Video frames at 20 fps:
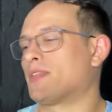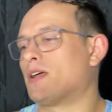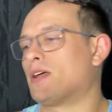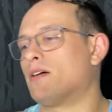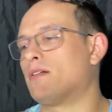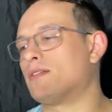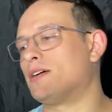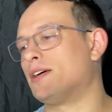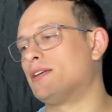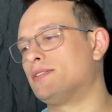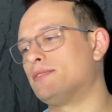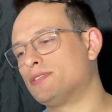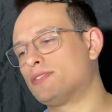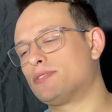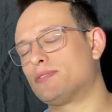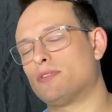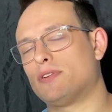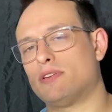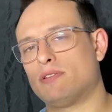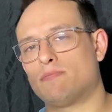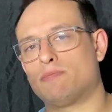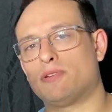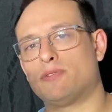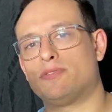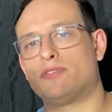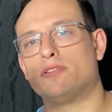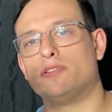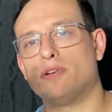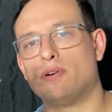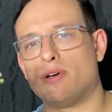Alright, sorry about
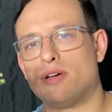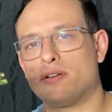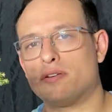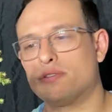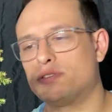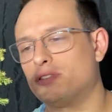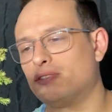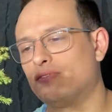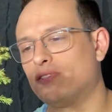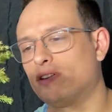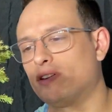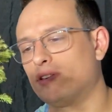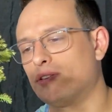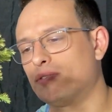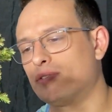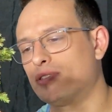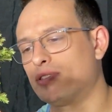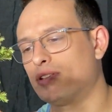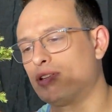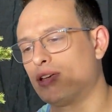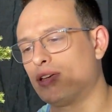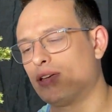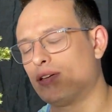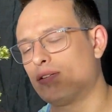the low energy video today,